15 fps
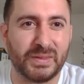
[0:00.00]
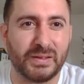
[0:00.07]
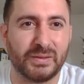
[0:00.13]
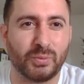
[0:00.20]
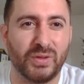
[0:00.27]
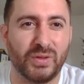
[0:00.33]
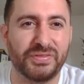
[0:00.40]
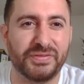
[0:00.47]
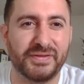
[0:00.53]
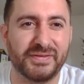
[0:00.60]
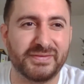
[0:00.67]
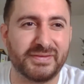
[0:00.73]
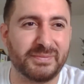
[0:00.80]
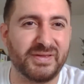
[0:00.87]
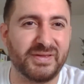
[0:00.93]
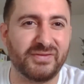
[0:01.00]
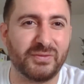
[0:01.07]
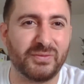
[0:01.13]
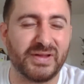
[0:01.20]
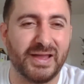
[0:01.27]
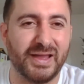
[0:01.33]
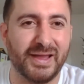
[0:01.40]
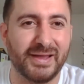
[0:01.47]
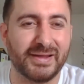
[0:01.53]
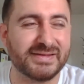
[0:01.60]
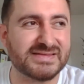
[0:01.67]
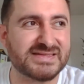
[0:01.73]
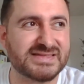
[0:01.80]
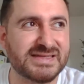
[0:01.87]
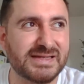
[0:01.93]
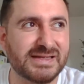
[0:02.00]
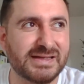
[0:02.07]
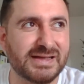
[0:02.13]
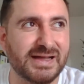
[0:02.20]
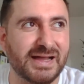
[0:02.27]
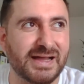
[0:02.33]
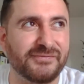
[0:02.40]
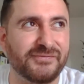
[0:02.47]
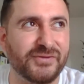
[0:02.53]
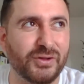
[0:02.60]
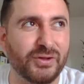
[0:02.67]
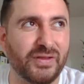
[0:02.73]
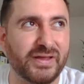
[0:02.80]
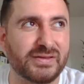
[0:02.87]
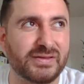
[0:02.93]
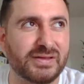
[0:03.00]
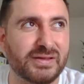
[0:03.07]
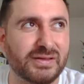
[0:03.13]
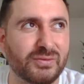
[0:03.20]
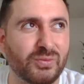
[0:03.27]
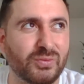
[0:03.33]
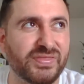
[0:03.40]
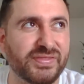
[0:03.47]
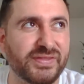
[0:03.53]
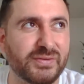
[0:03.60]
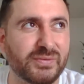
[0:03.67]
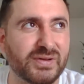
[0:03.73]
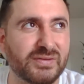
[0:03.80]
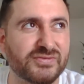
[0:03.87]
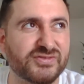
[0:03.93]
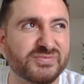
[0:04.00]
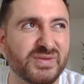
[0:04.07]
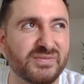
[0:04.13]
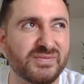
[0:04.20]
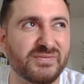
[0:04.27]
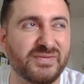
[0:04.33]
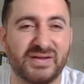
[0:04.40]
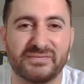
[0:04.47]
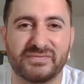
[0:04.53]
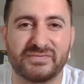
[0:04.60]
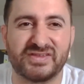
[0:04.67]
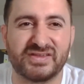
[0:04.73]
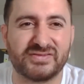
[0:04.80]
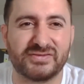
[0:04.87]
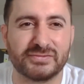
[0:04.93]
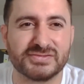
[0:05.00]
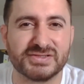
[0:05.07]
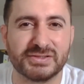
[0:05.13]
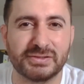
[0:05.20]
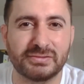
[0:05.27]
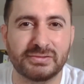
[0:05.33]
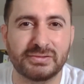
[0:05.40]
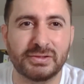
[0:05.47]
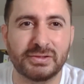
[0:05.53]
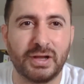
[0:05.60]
One thing that maybe I want to add is, I feel like one thing when I was maybe 5-6 years ago,